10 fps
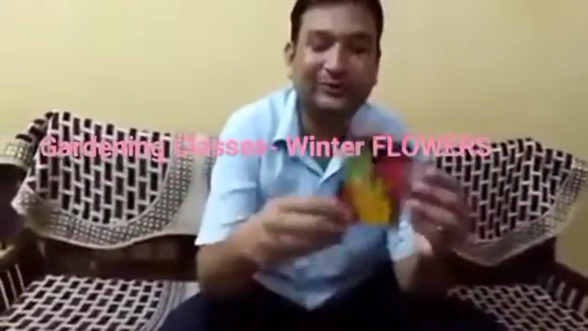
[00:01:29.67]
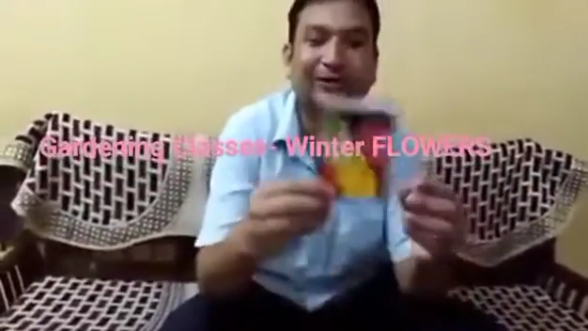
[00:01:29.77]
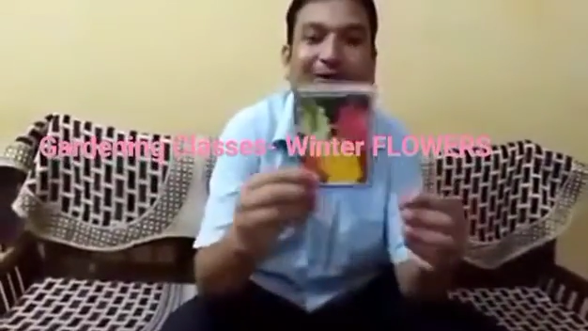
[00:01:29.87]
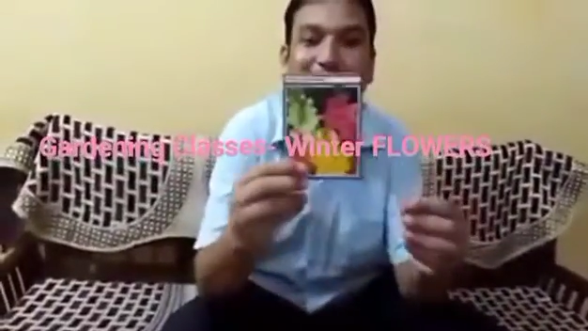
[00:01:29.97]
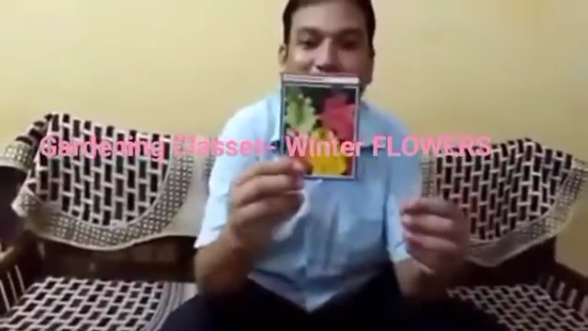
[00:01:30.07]

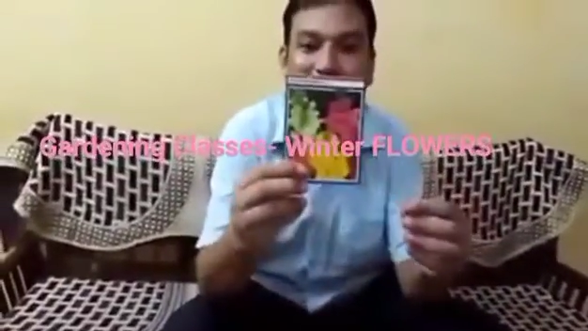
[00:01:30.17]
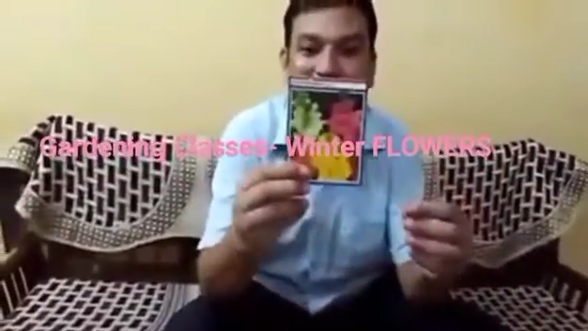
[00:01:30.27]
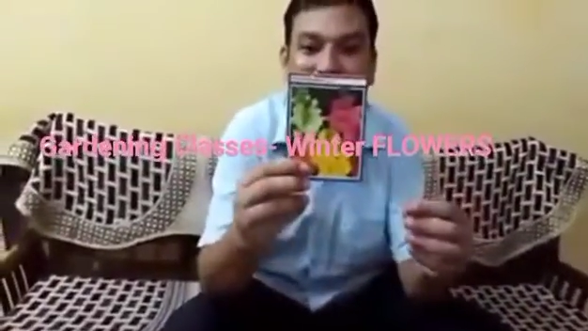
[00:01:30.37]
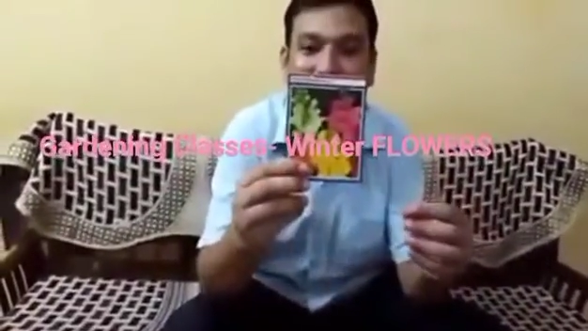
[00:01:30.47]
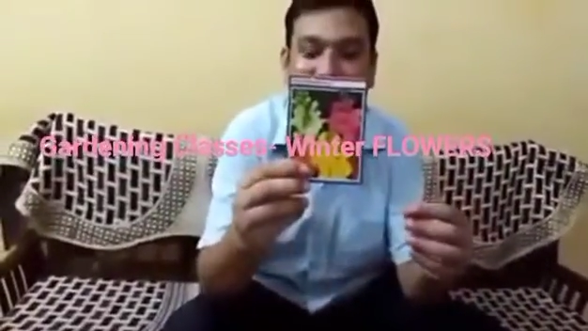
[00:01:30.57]

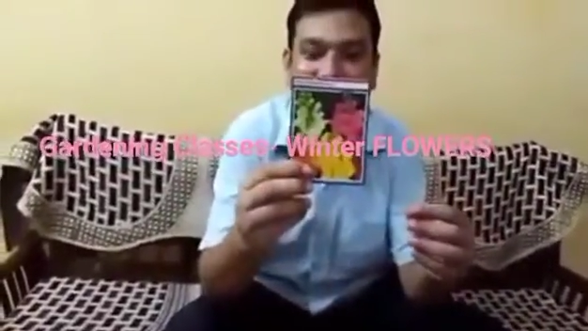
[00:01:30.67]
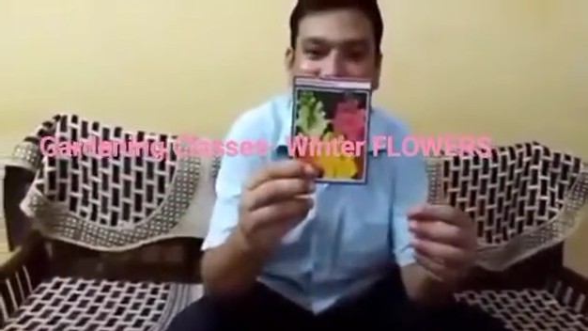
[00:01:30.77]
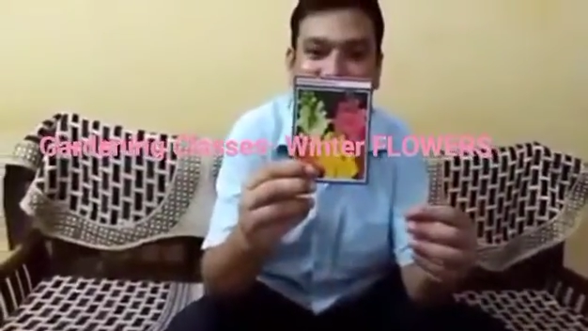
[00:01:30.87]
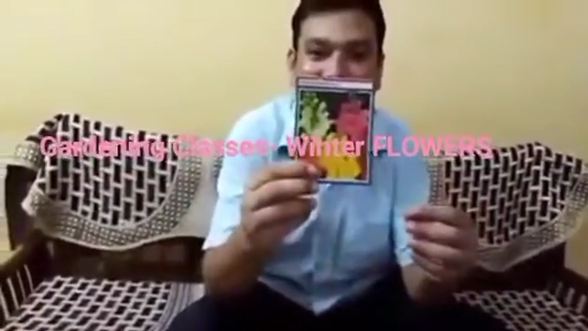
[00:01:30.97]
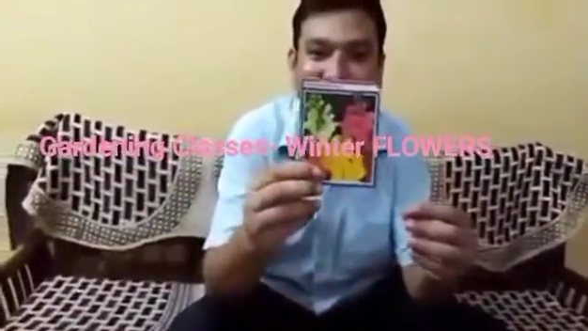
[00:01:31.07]
petunia.
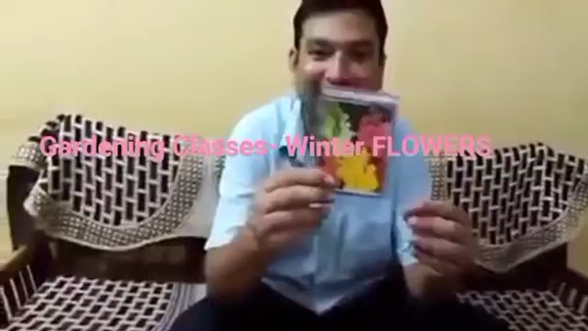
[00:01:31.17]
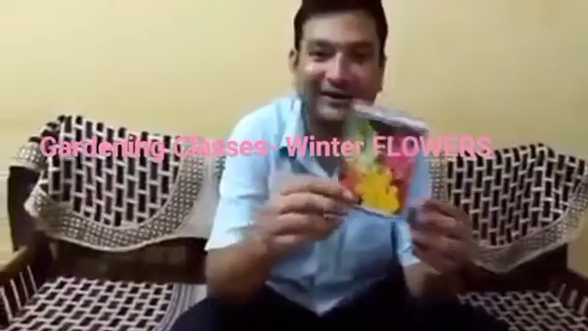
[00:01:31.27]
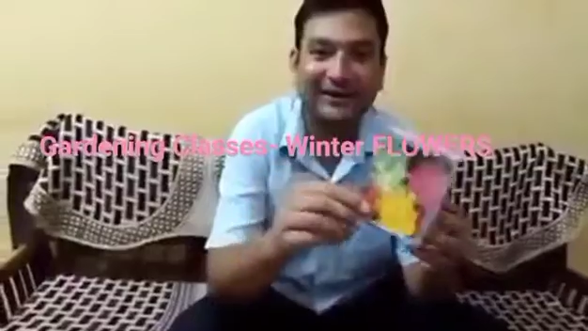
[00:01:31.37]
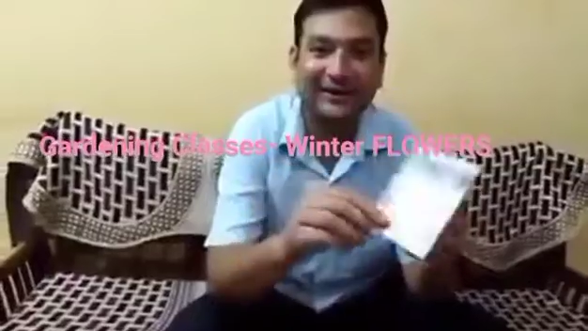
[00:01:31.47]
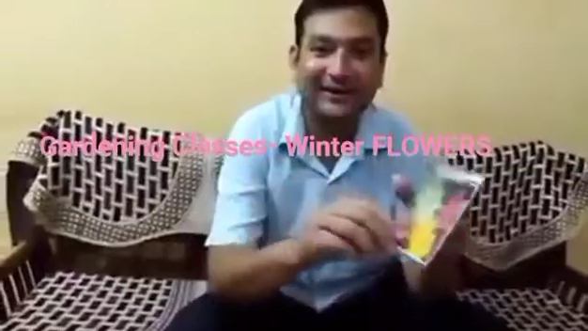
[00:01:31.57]

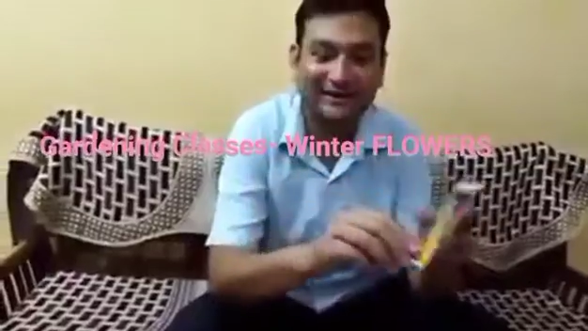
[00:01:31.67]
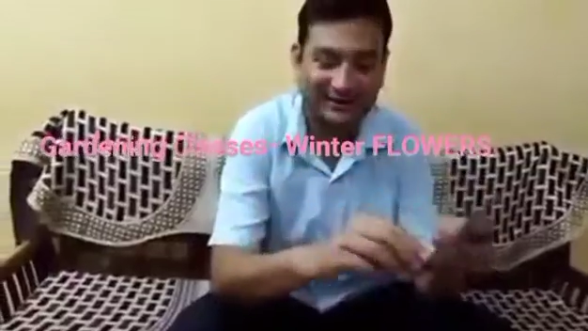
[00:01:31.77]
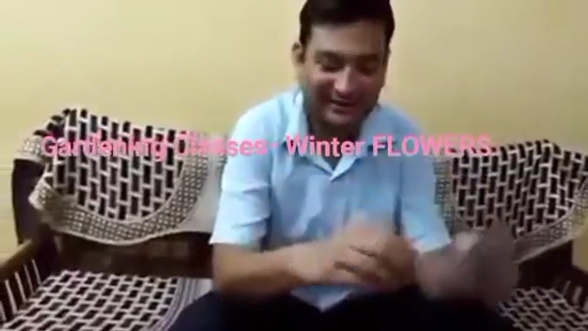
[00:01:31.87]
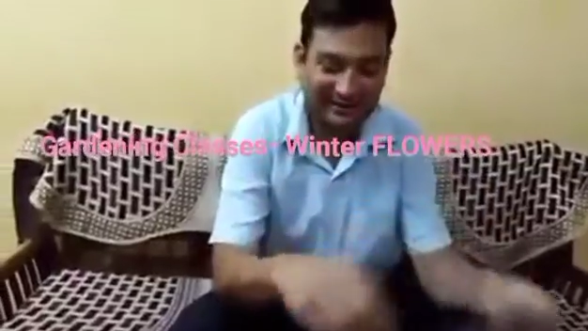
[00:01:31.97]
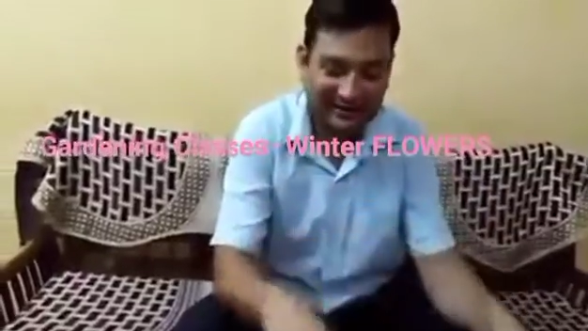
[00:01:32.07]

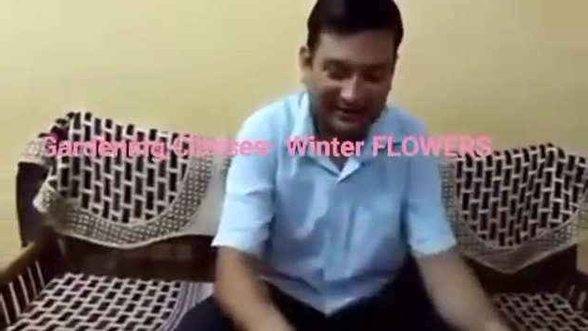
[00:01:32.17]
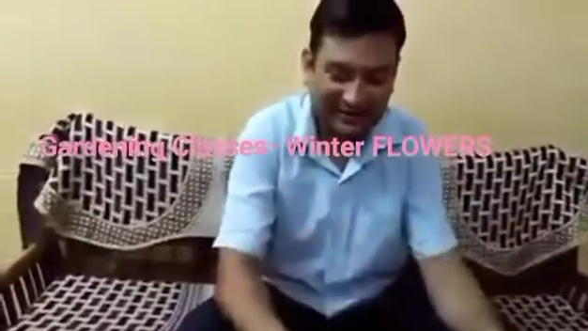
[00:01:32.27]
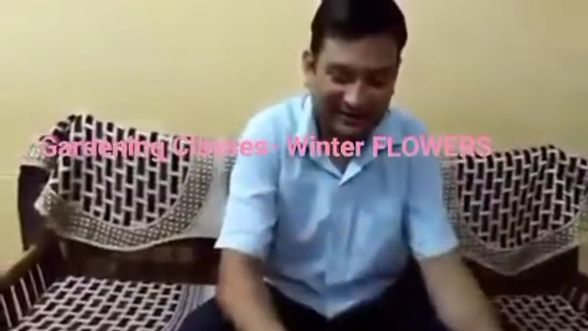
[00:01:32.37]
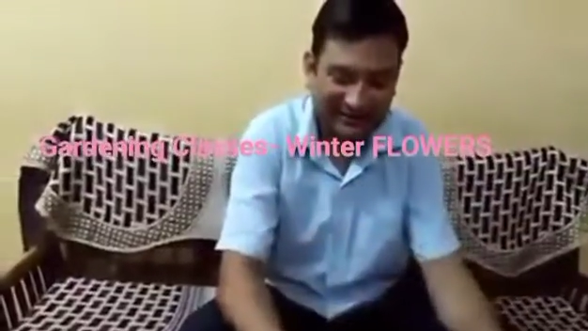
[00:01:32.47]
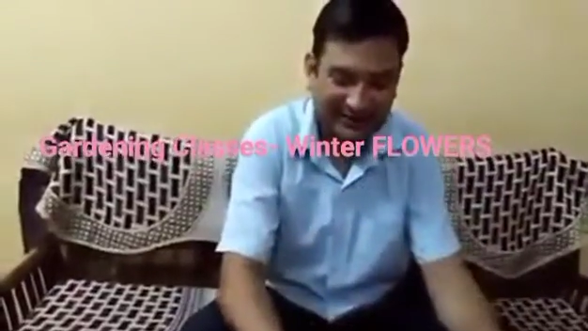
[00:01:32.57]
This is dog
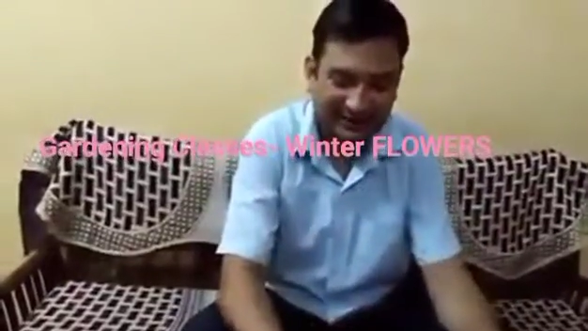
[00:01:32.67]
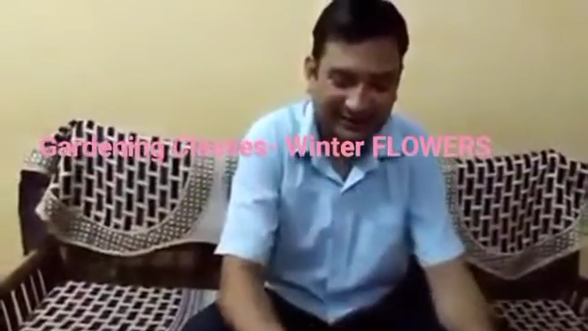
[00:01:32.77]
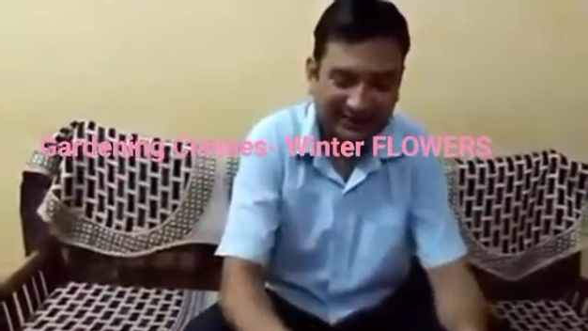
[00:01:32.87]
flower,